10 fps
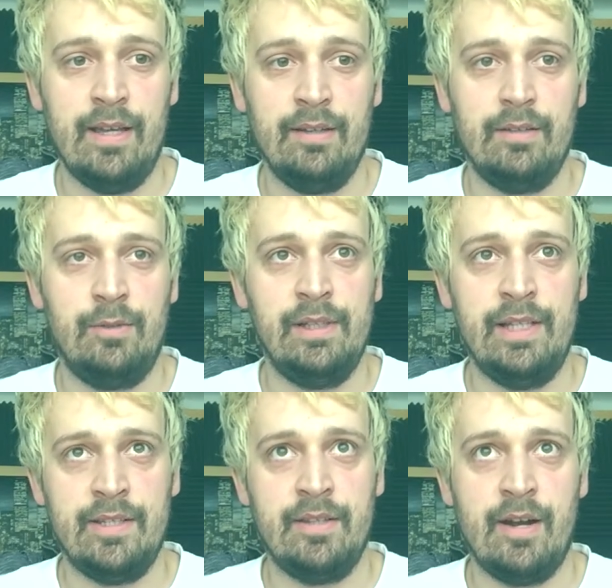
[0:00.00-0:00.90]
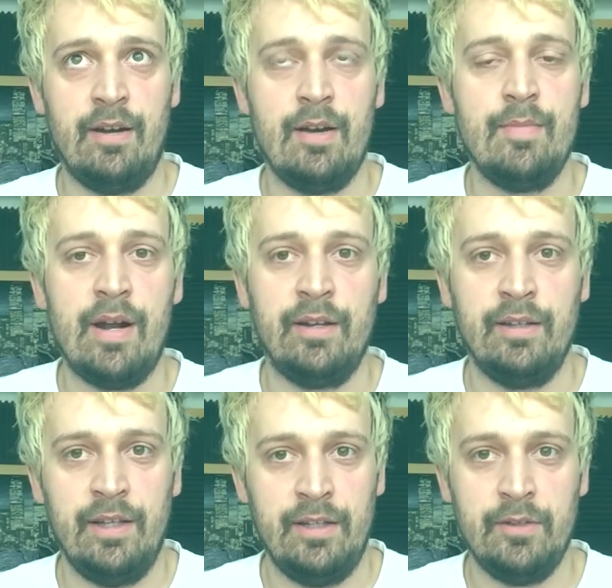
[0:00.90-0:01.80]
released their American
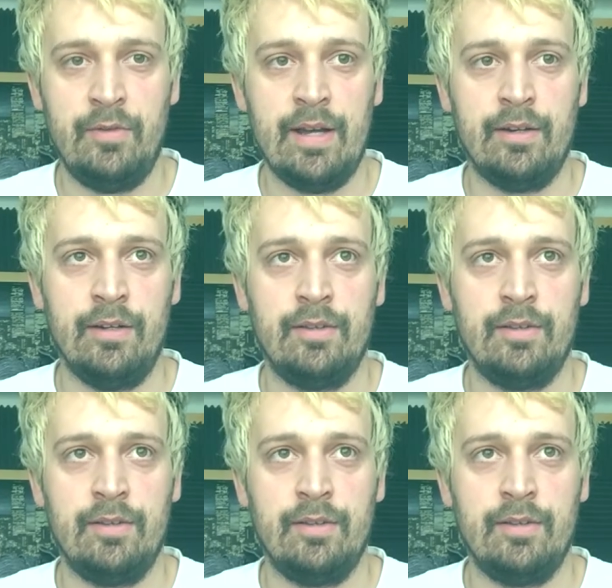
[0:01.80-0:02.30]
Idiot record,